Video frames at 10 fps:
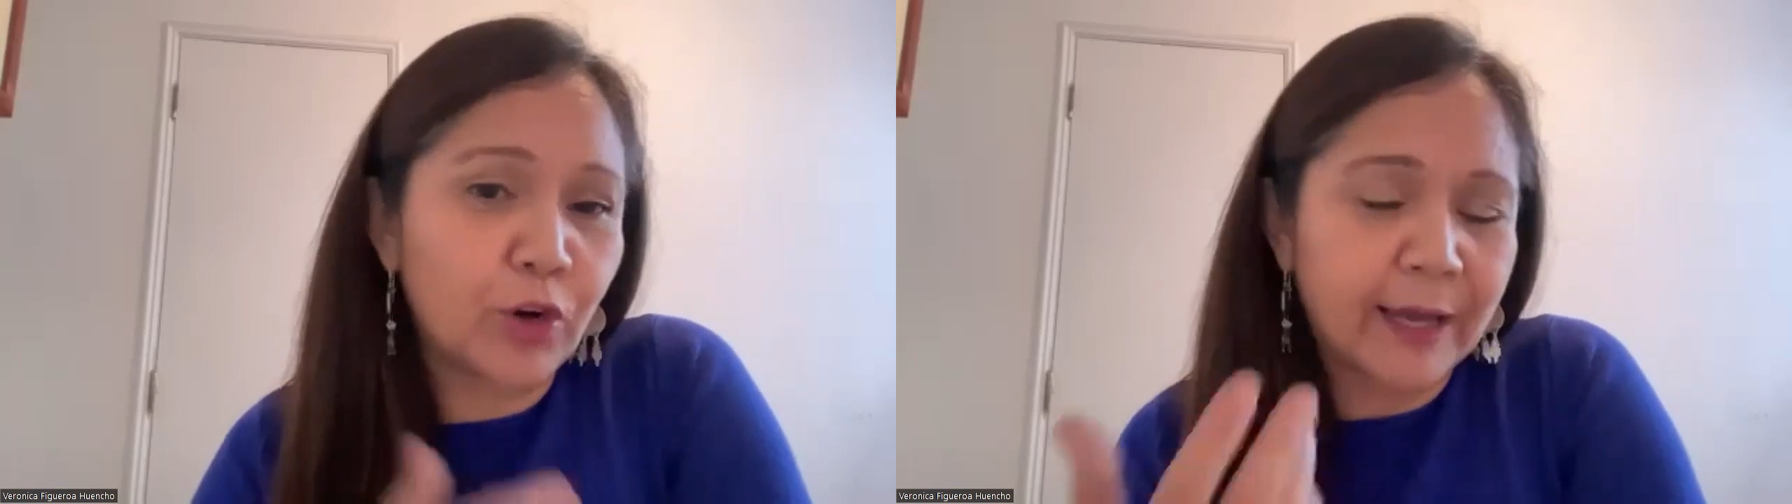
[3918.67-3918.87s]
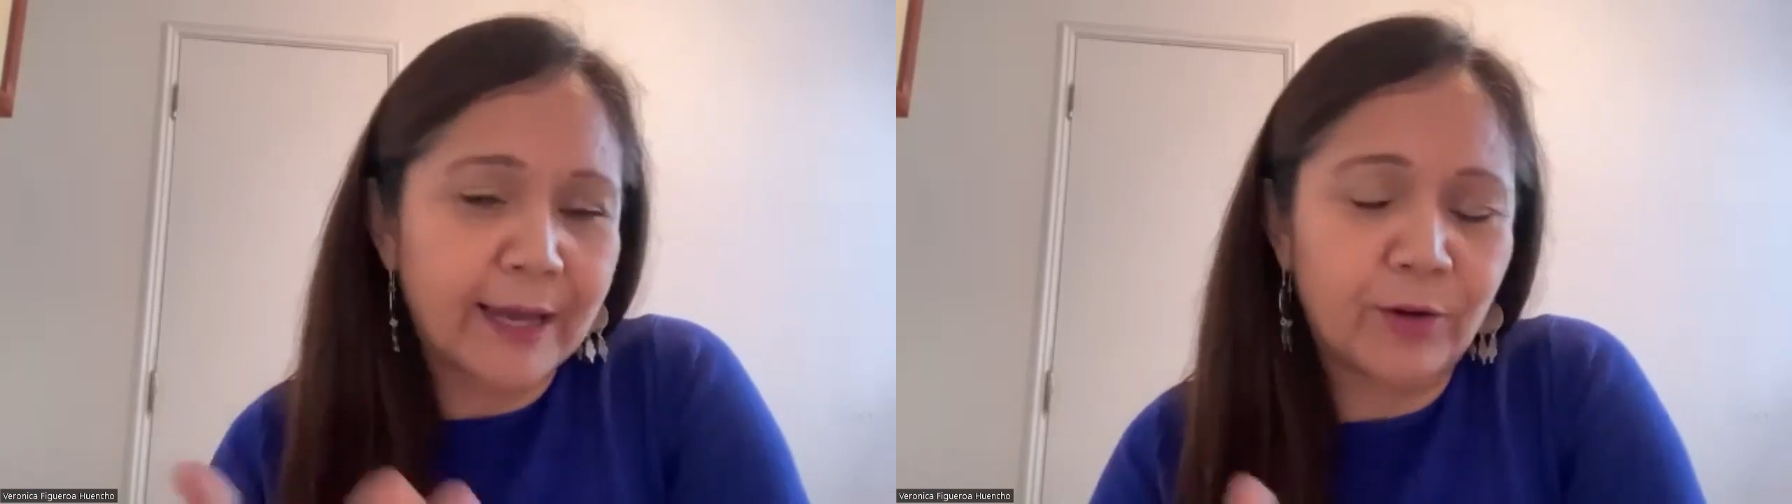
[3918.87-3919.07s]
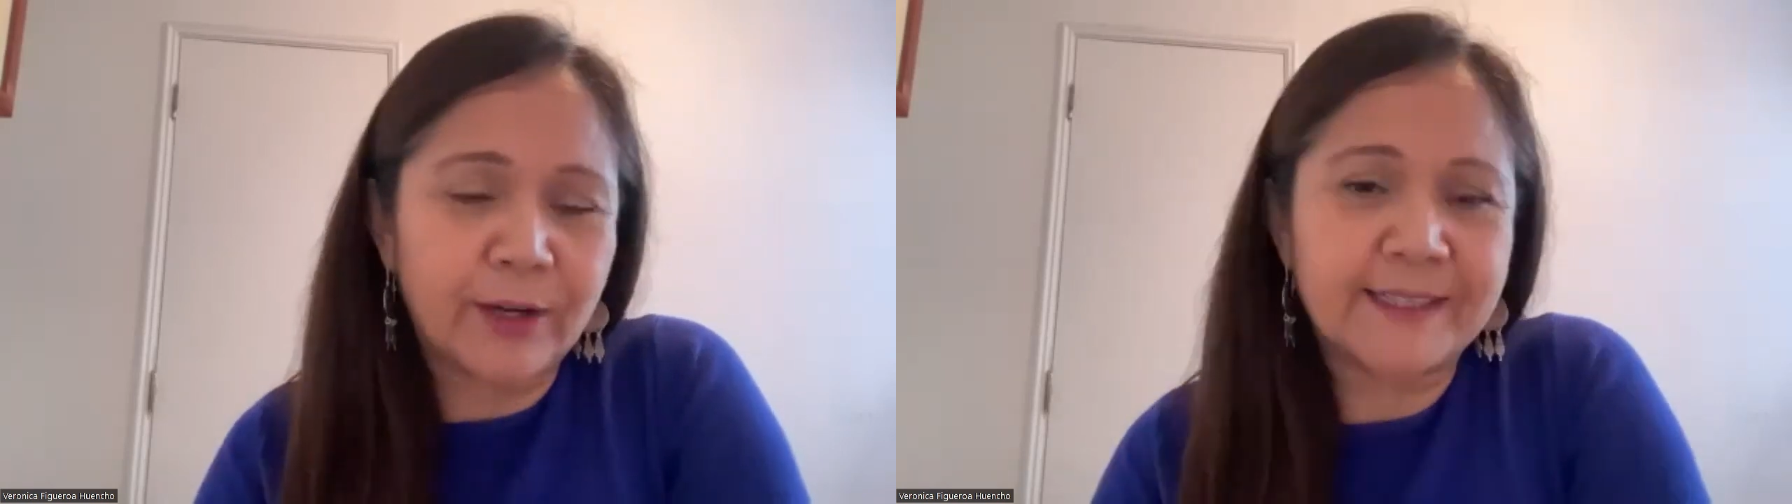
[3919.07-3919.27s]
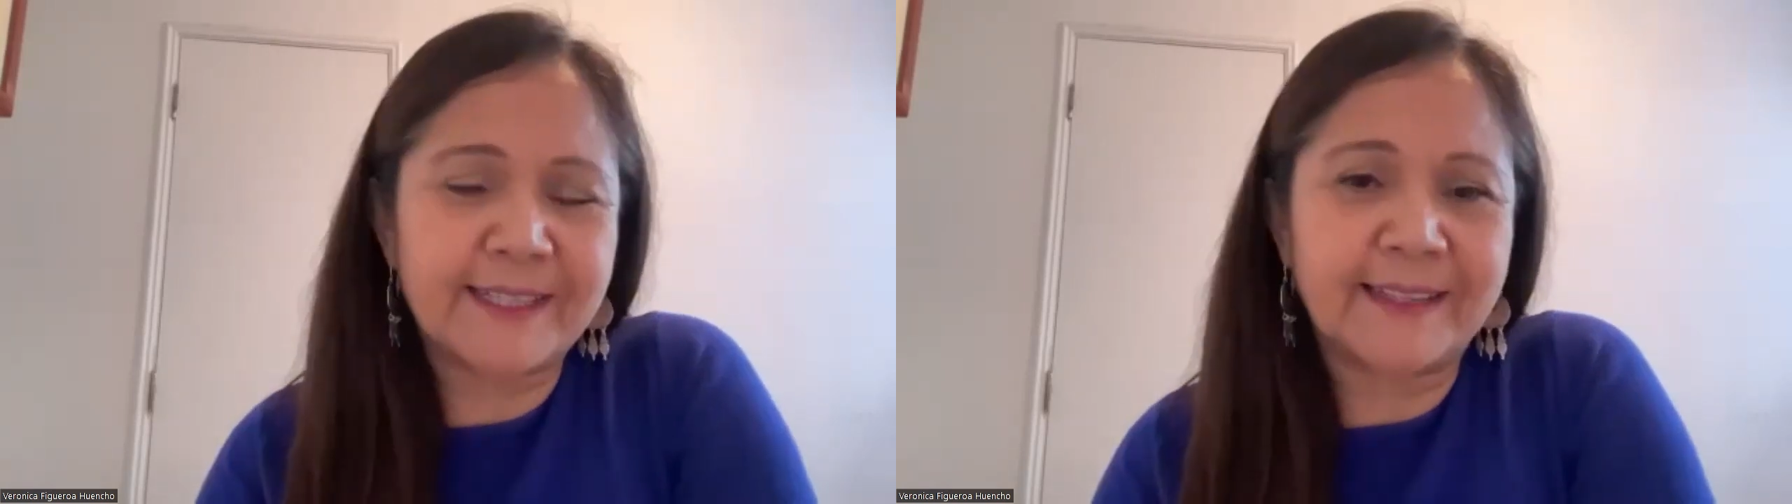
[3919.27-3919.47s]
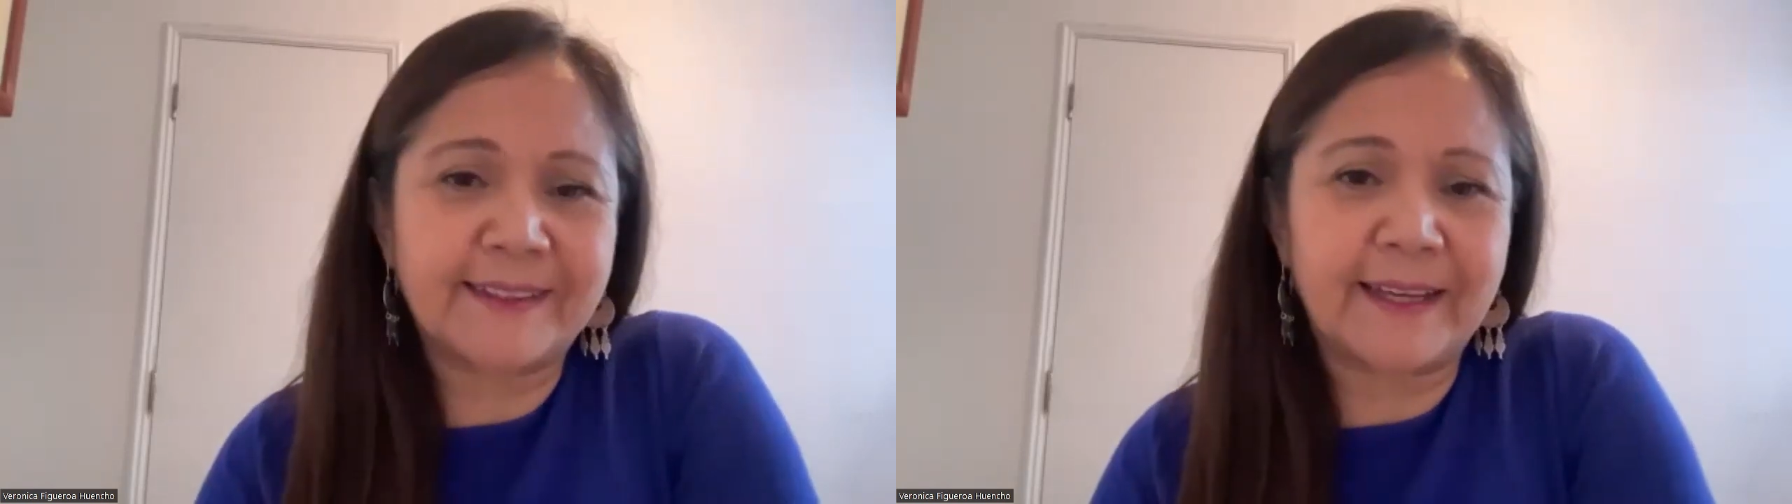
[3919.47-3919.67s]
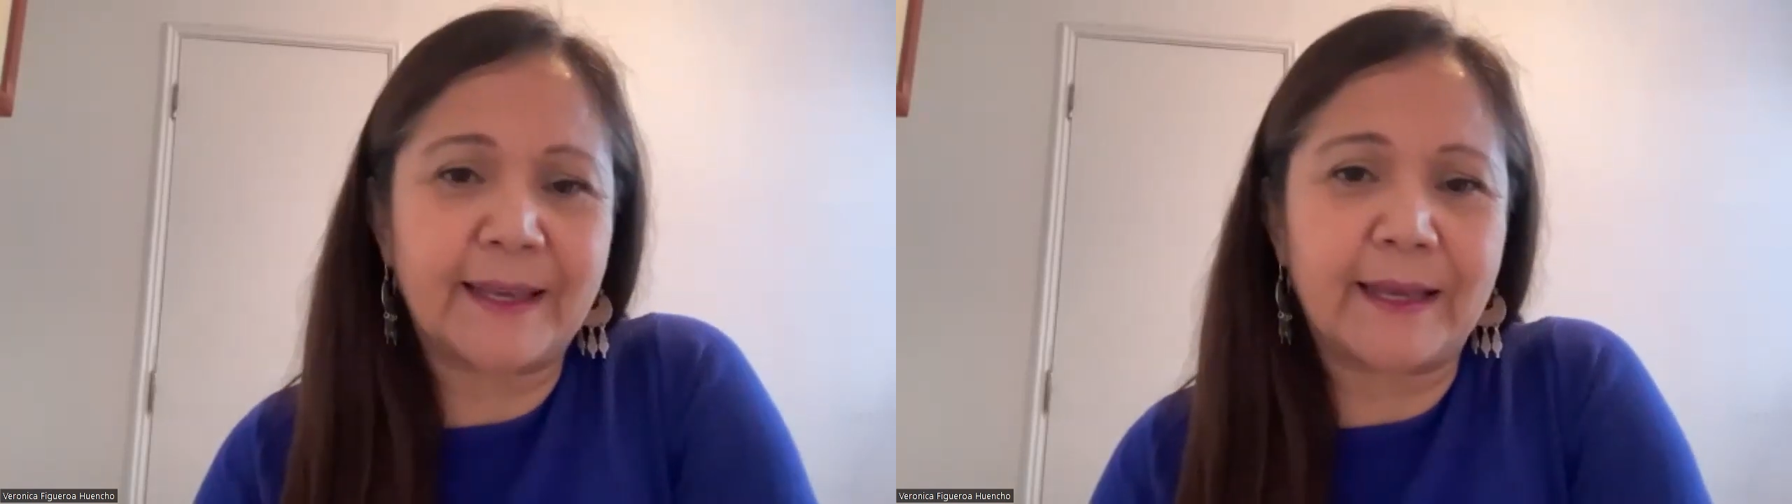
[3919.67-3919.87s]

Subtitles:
as you mentioned,